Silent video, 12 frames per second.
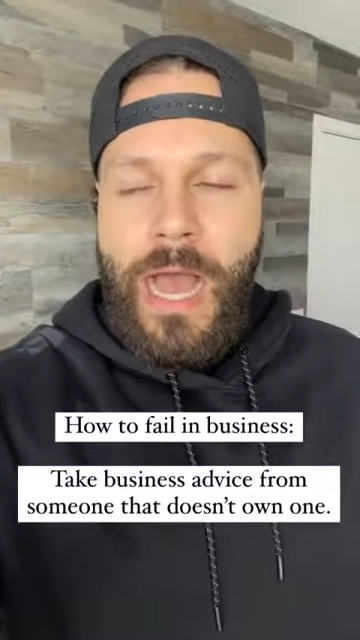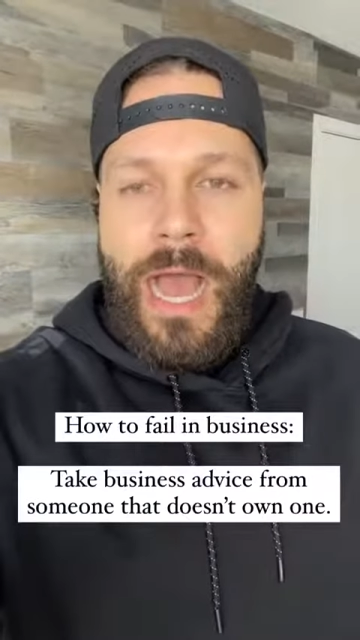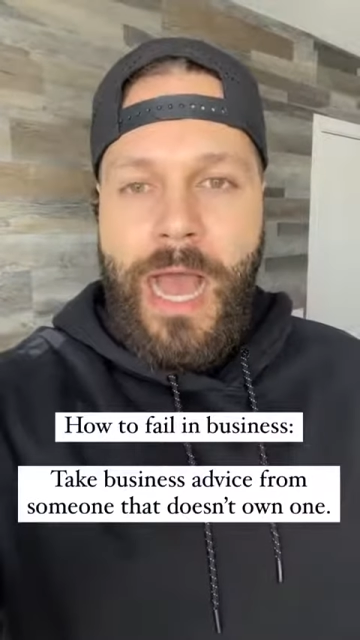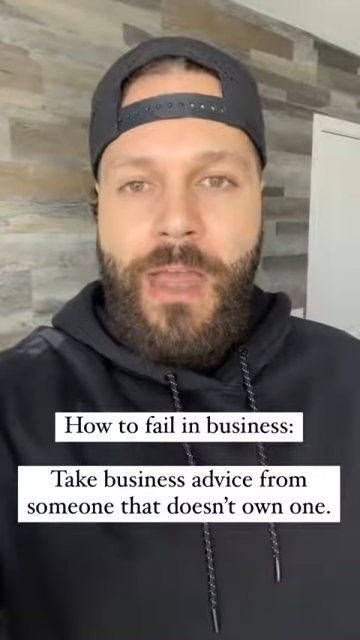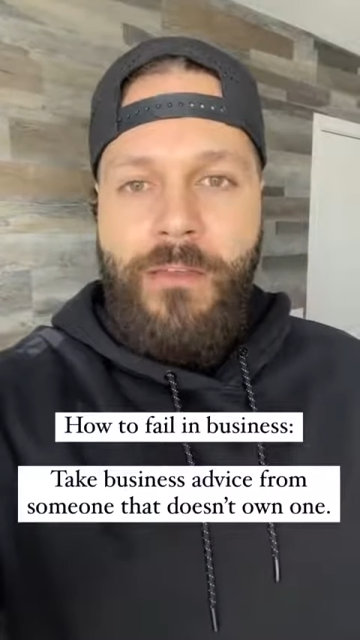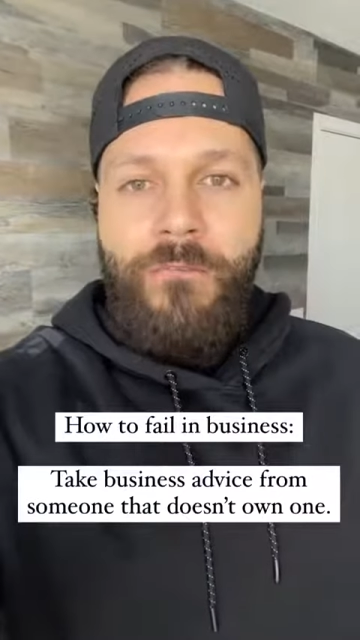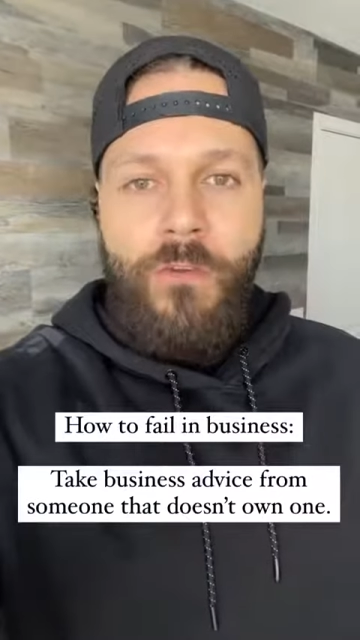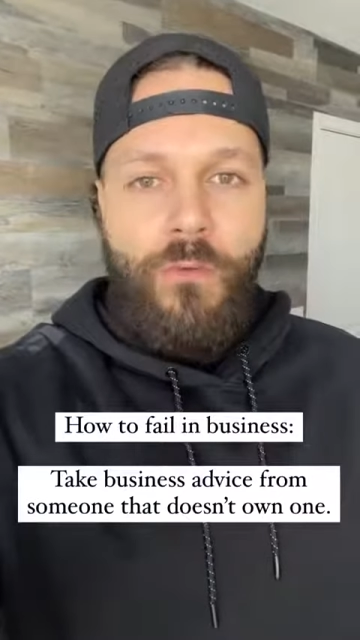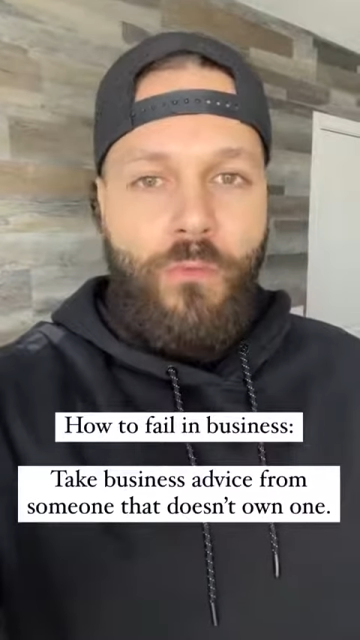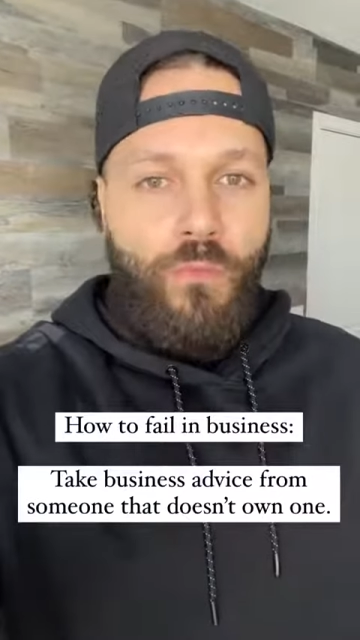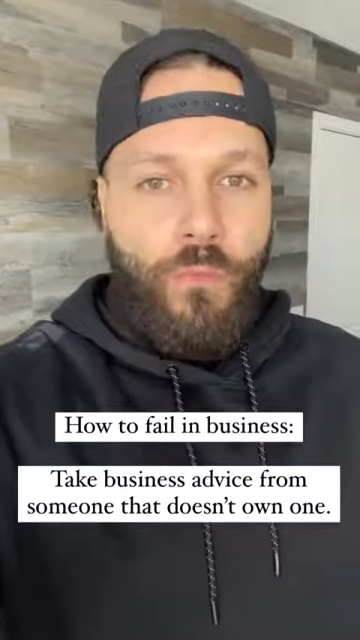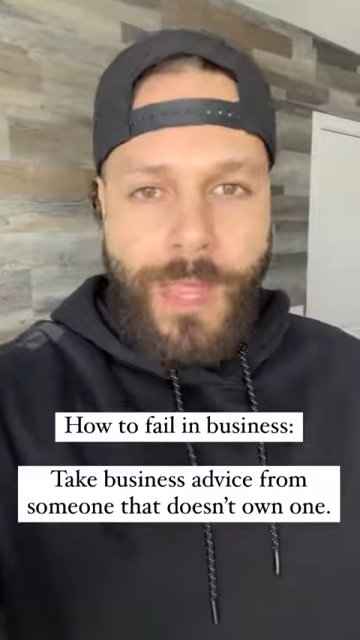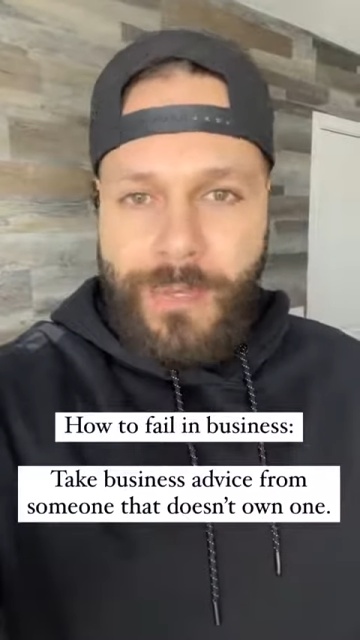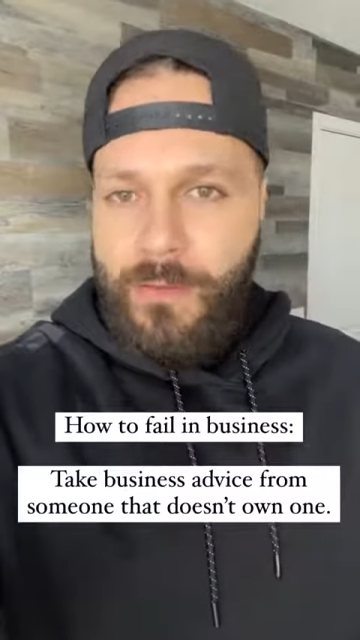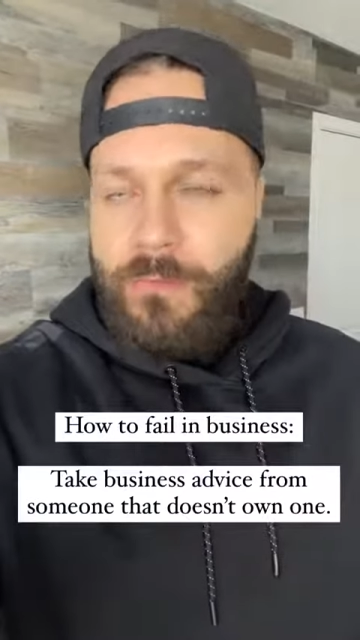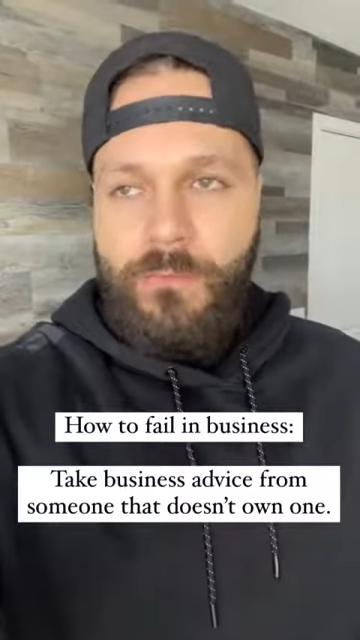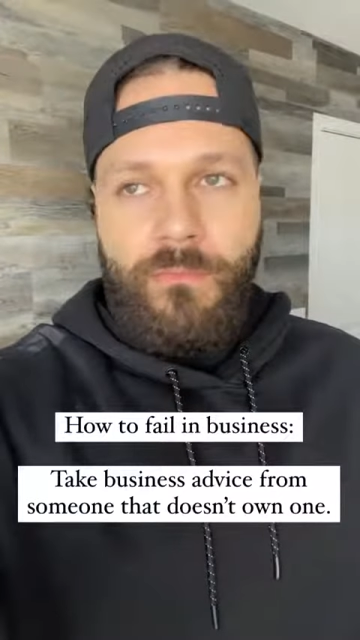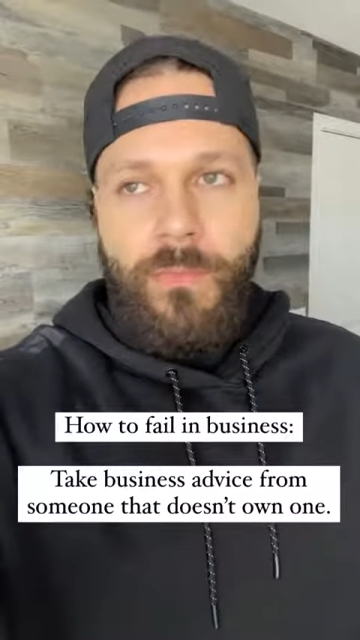I've read
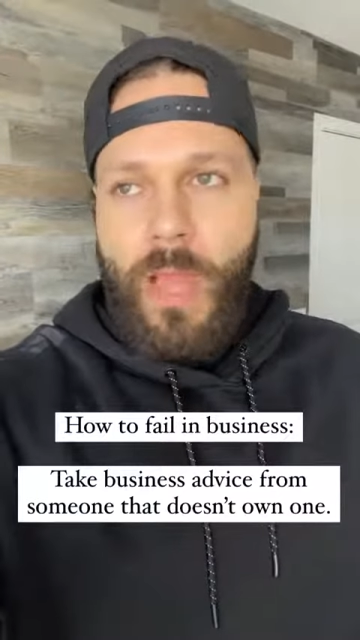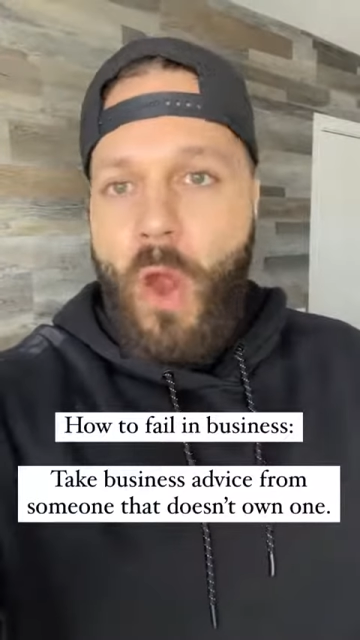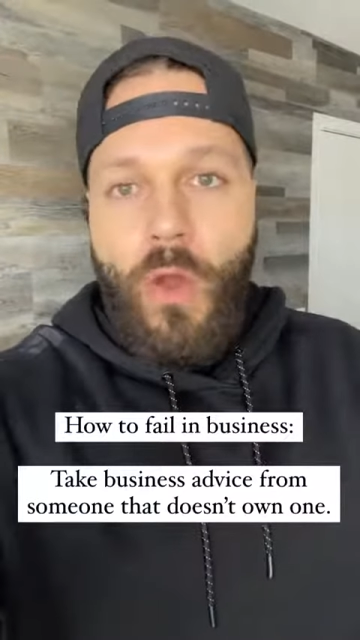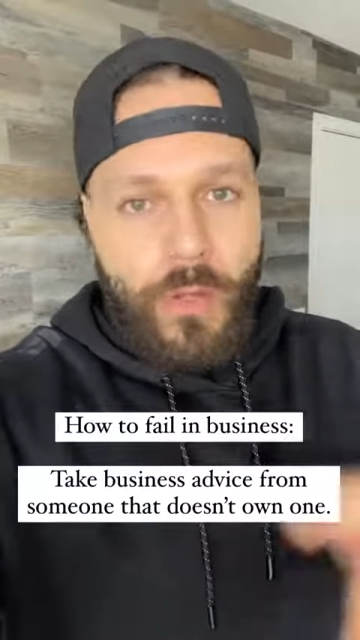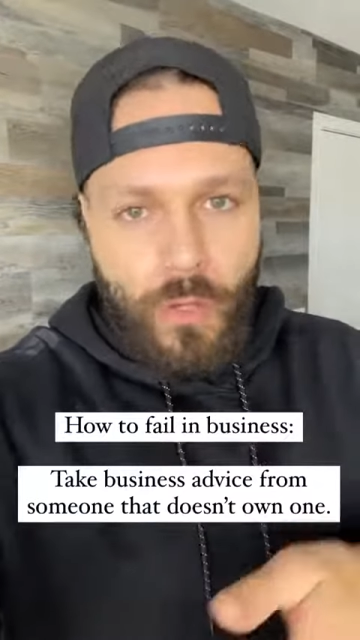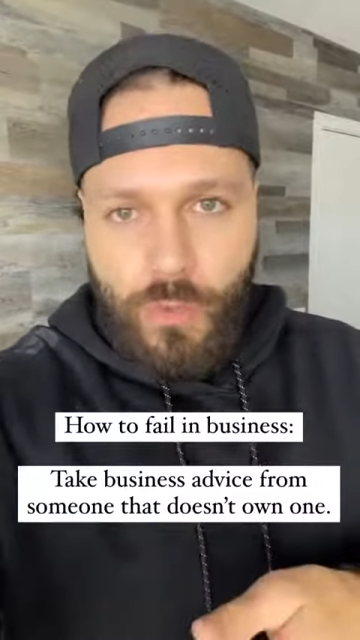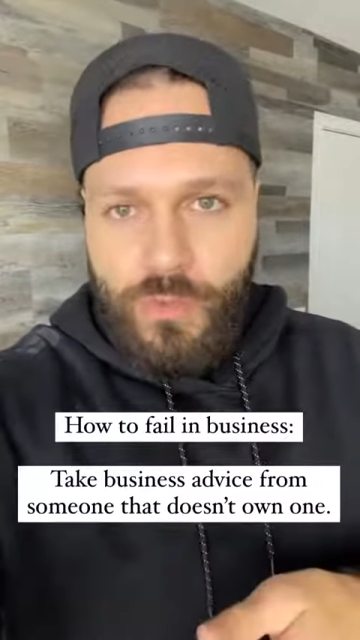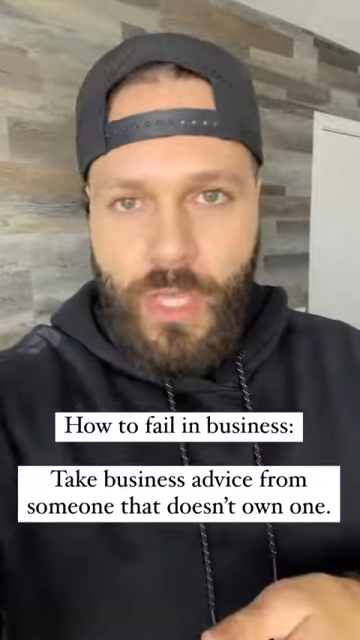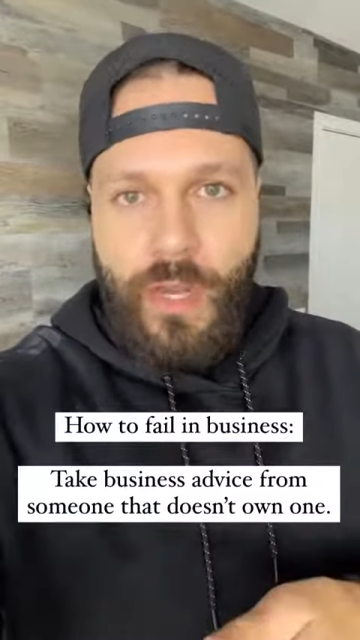articles